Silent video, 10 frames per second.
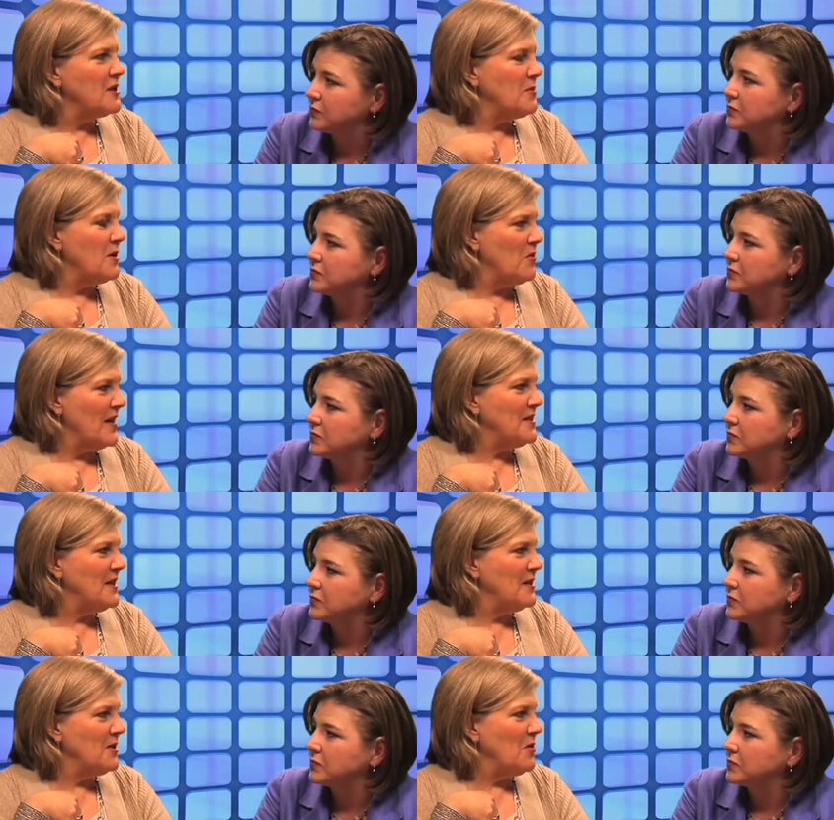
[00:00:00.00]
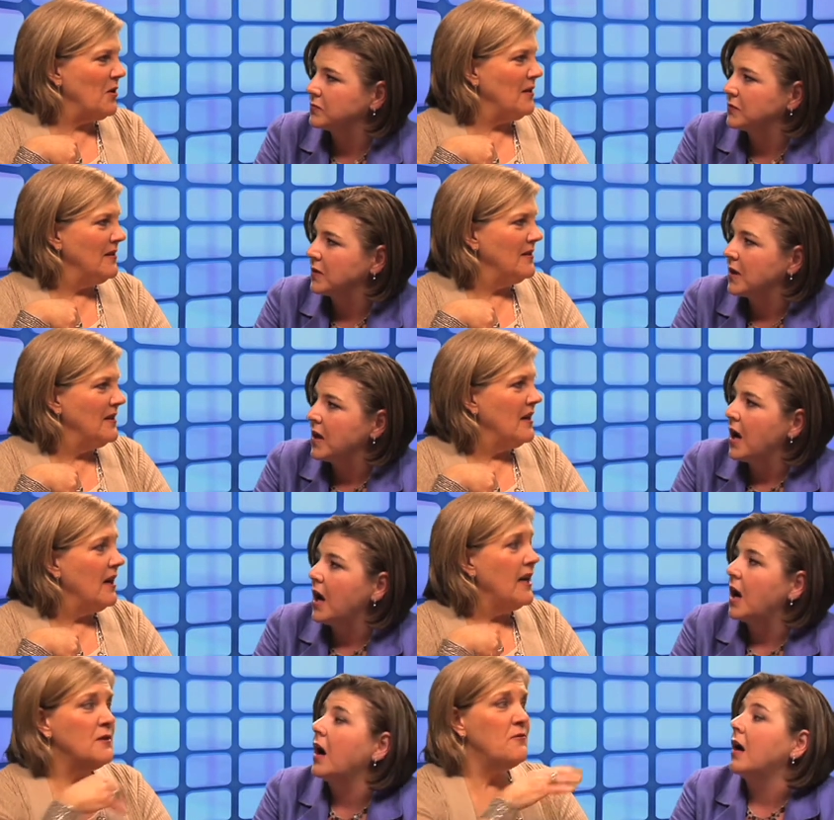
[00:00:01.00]
Speaker 1: has been arrested at school?
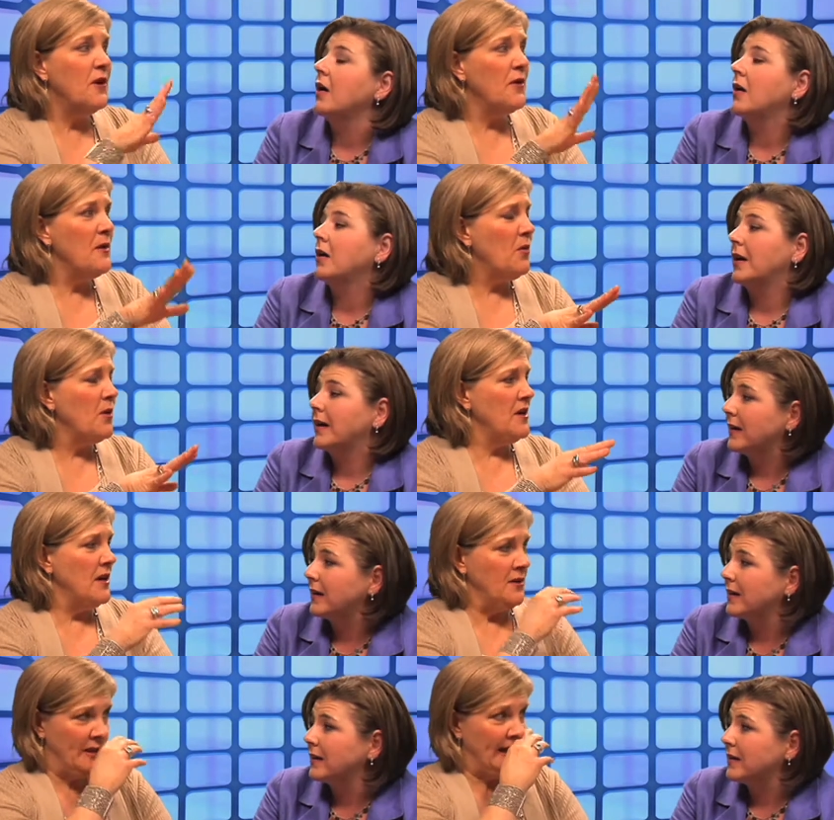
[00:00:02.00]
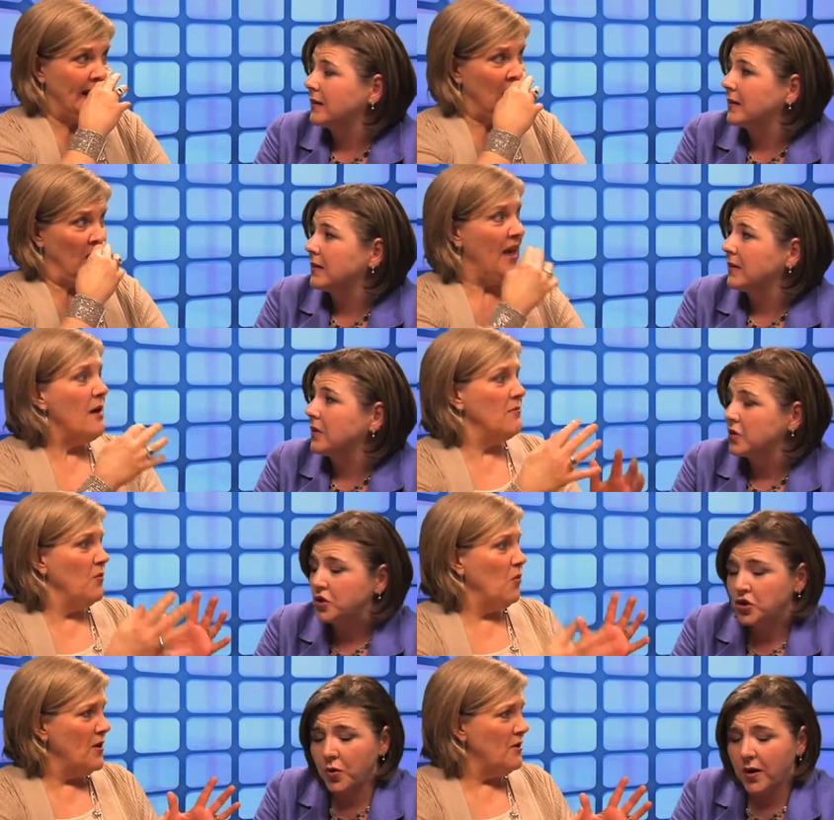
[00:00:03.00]
It's uh, very important to understand all that
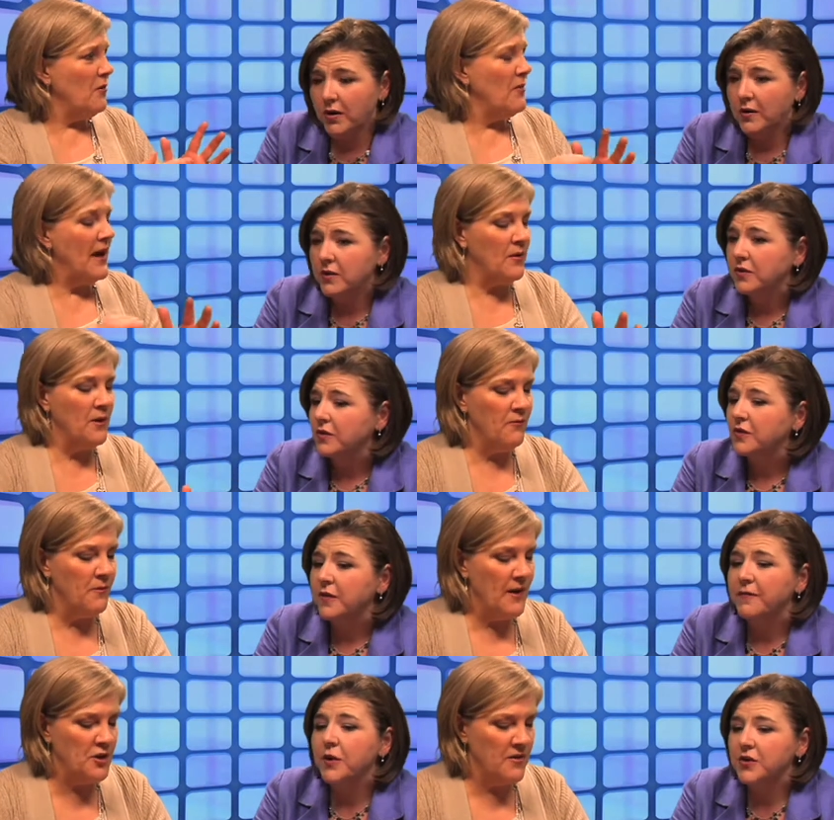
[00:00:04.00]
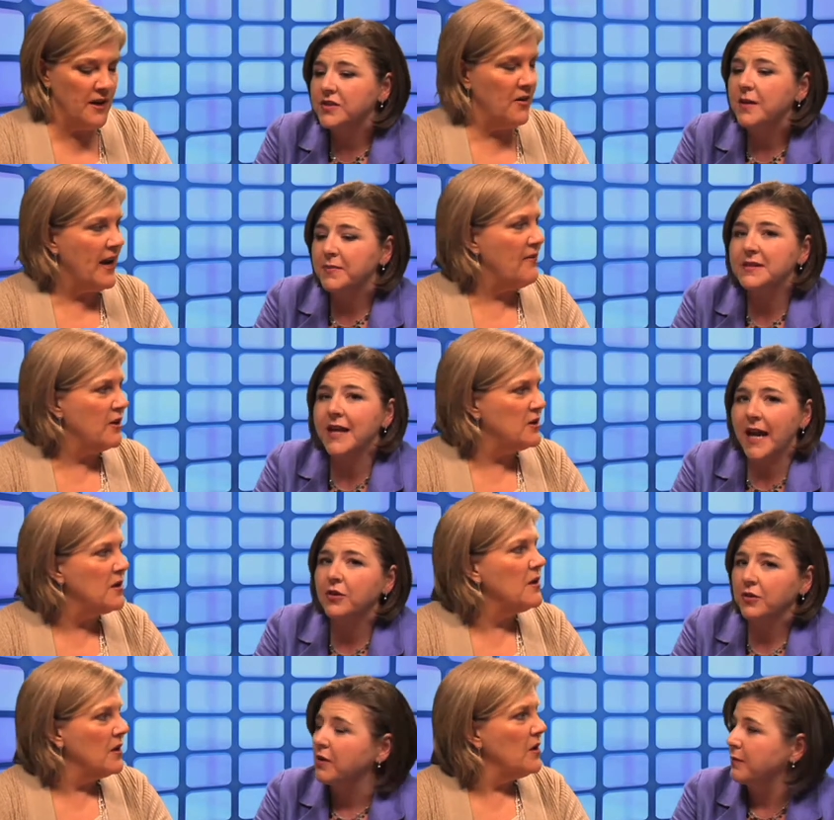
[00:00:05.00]
sure. wonderful background information. The first step is us. to
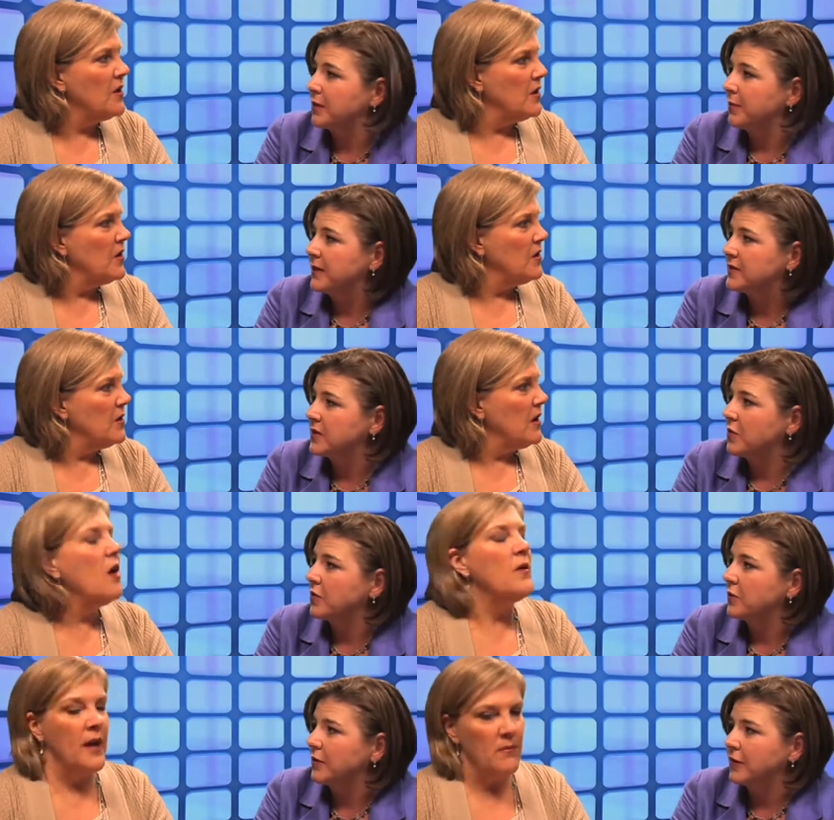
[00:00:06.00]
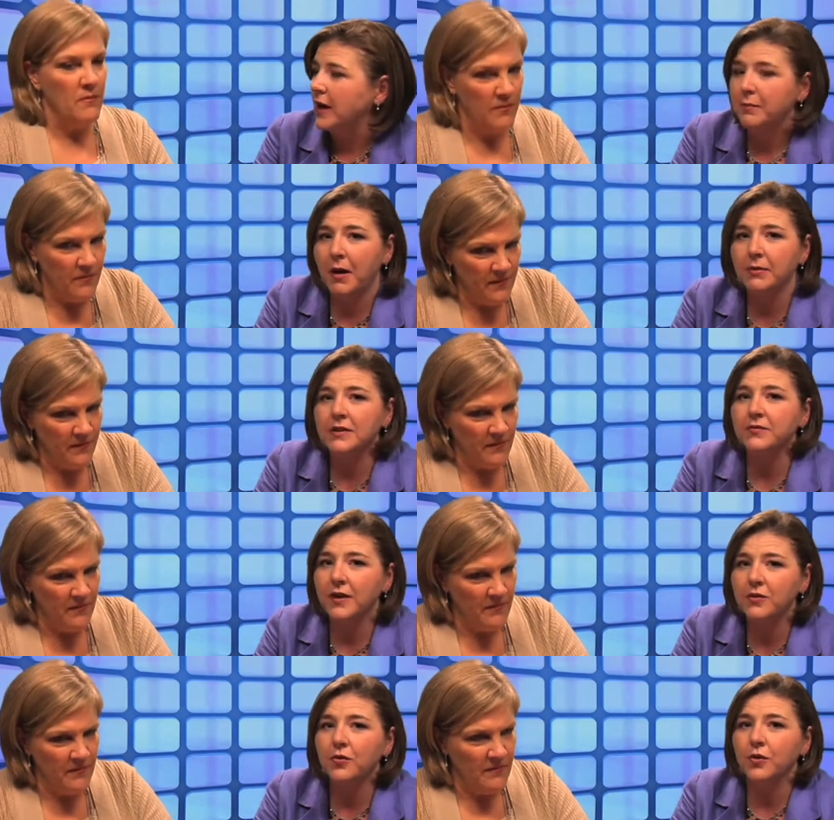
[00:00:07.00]
handle the
Speaker 2: criminal piece. So you okay. either get a public
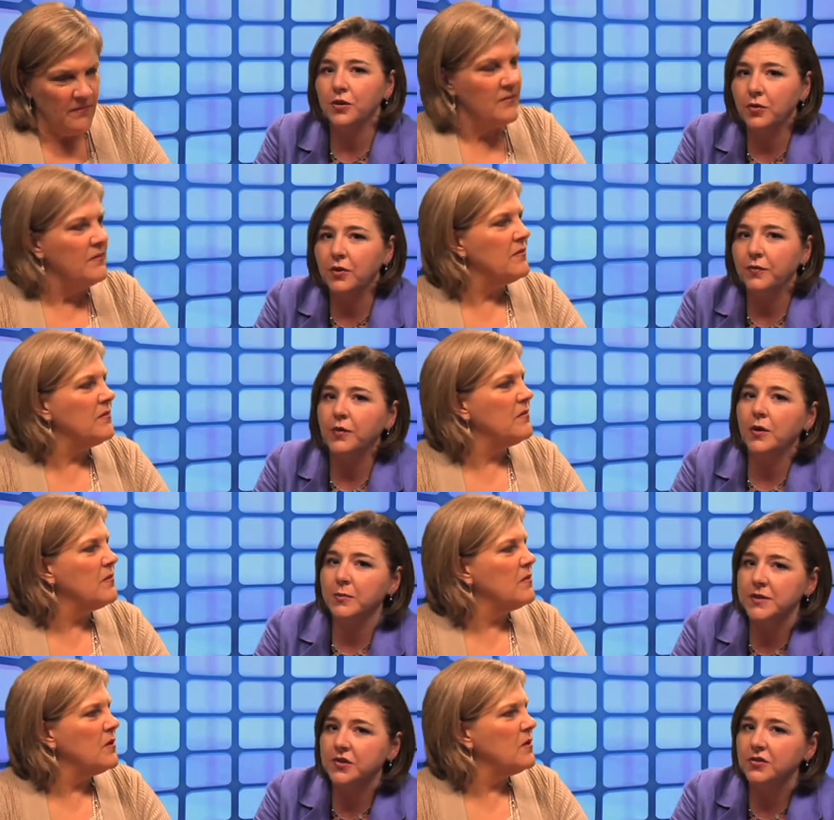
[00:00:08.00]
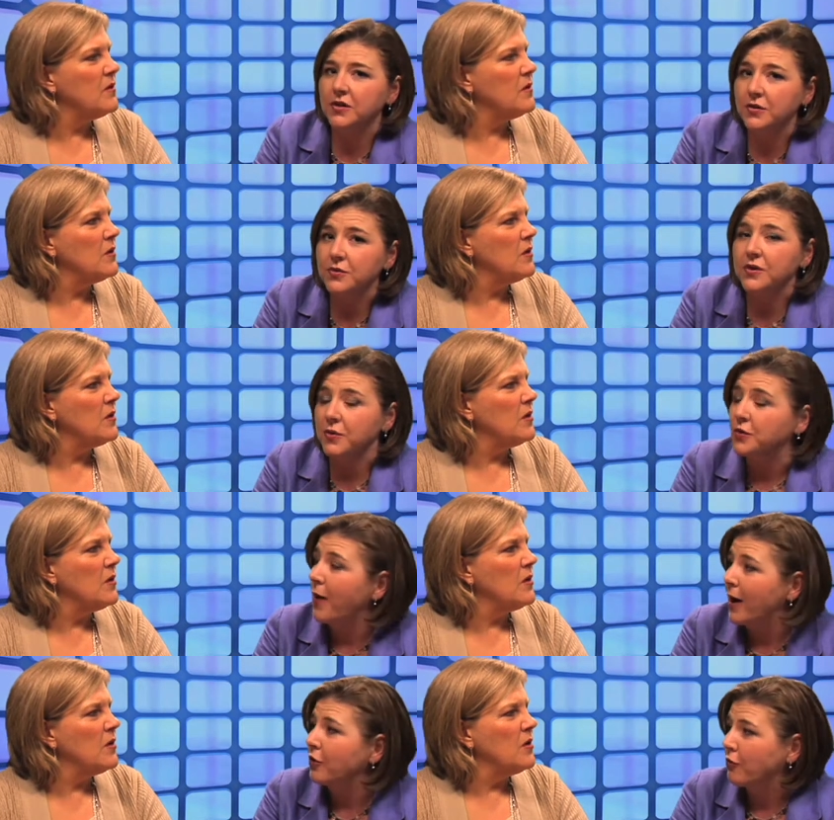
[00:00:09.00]
defender, or you, if you're in a position to do so, you
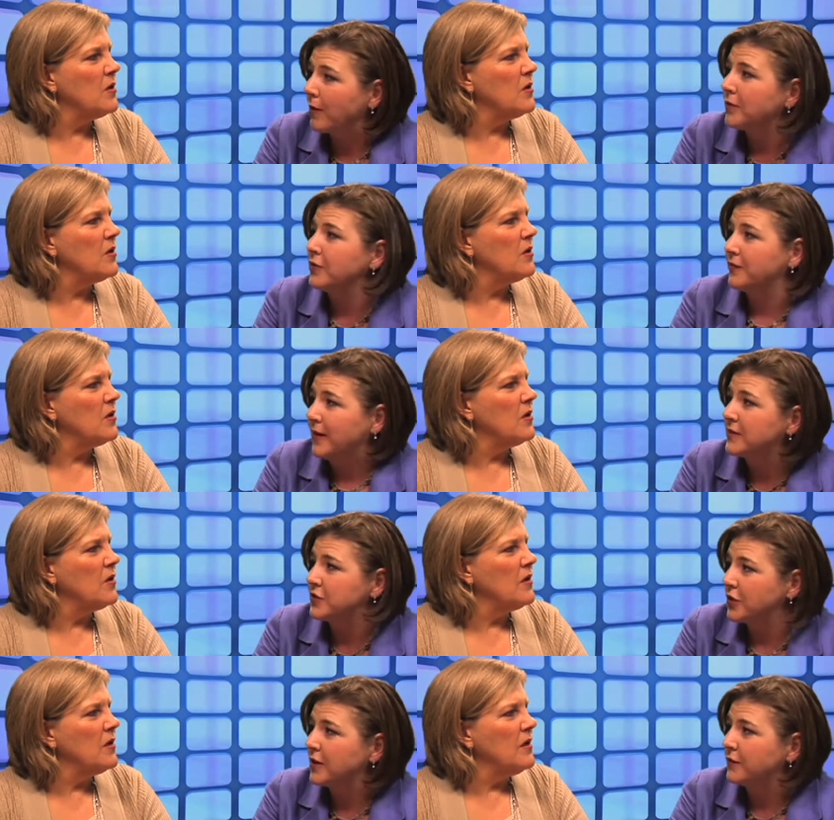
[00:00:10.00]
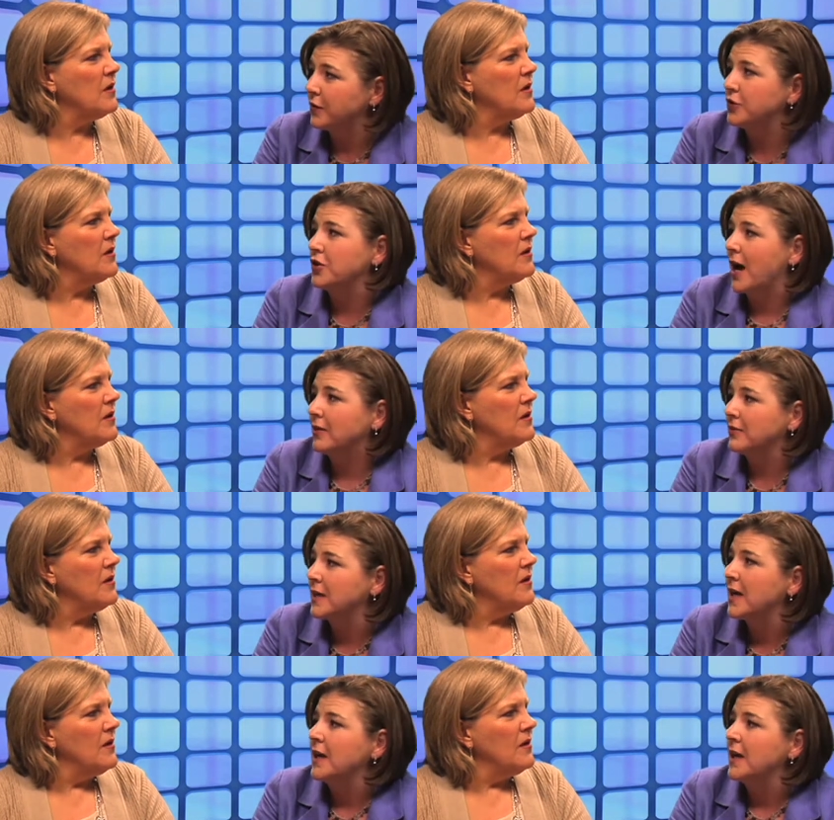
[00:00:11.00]
hire a criminal defense attorney for your child.